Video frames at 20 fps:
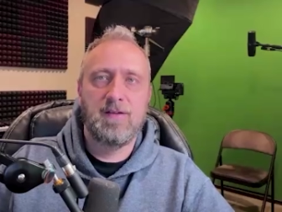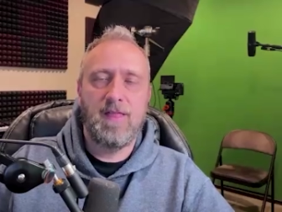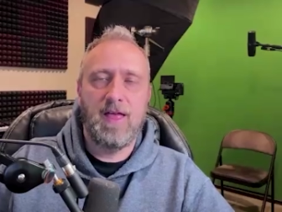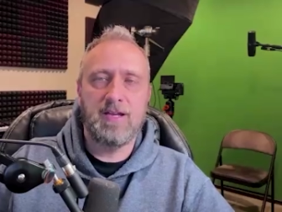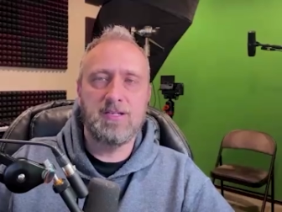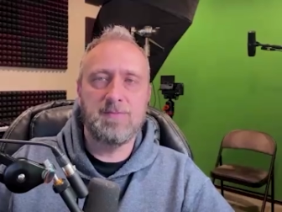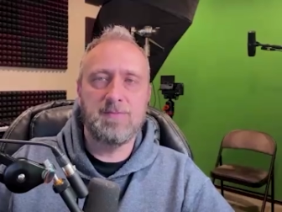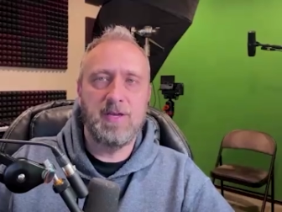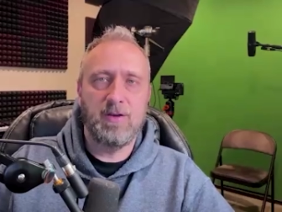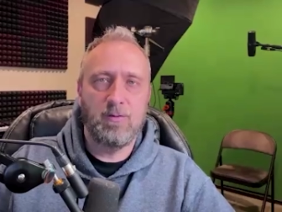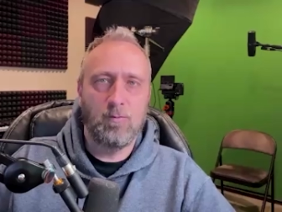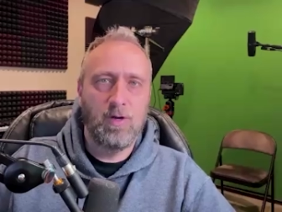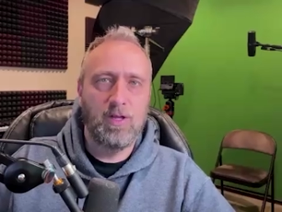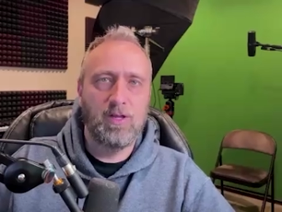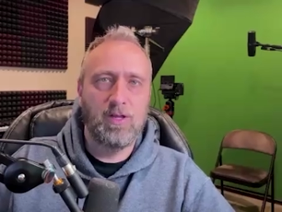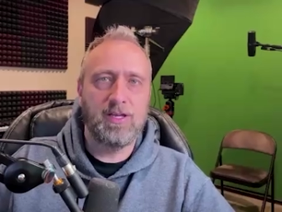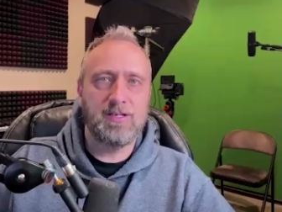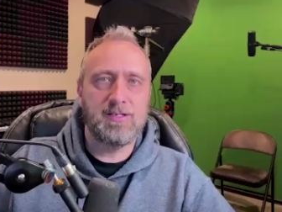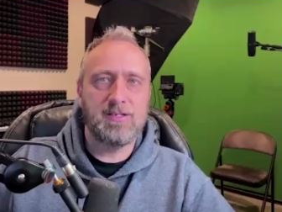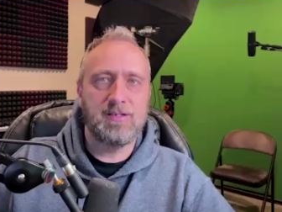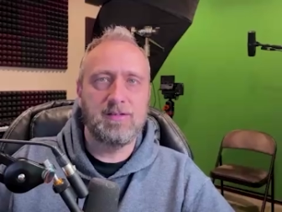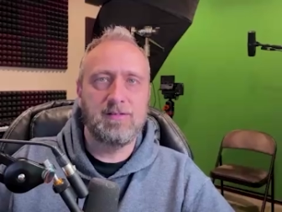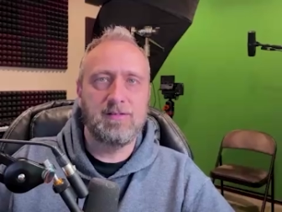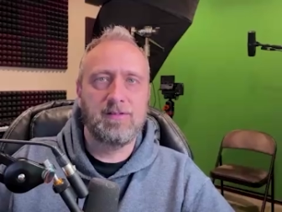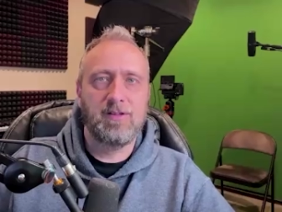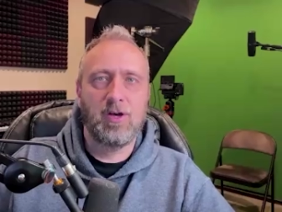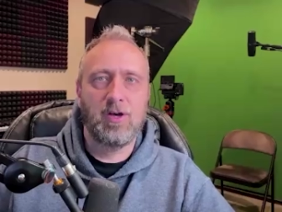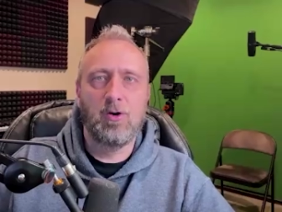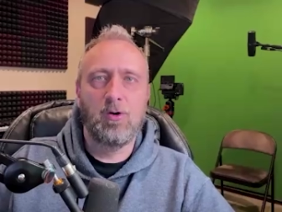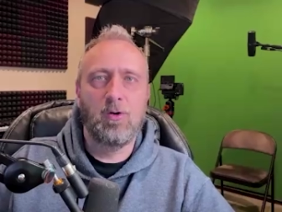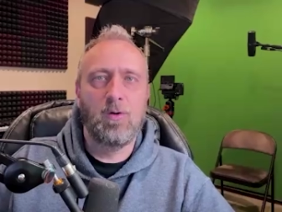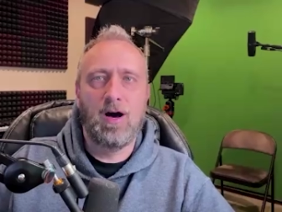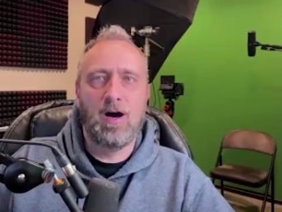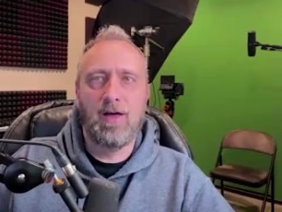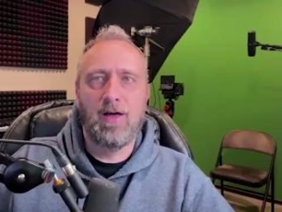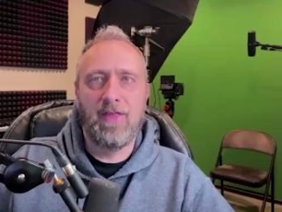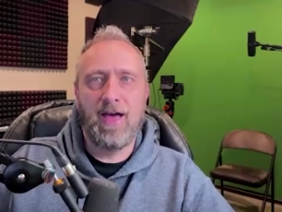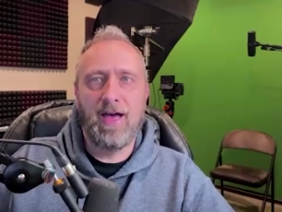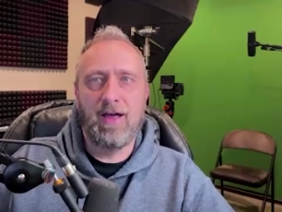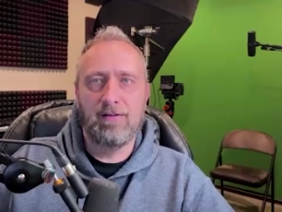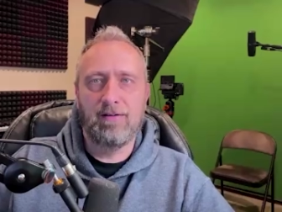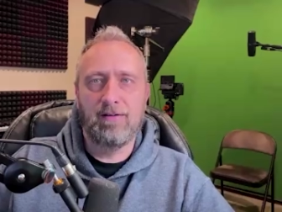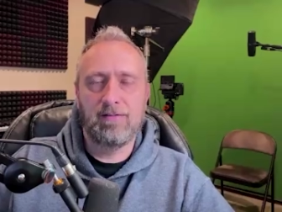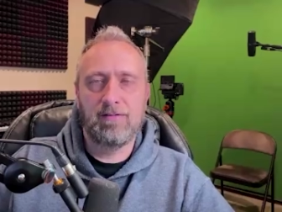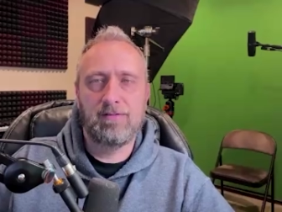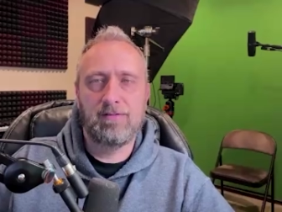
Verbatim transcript: And just being willing to go on that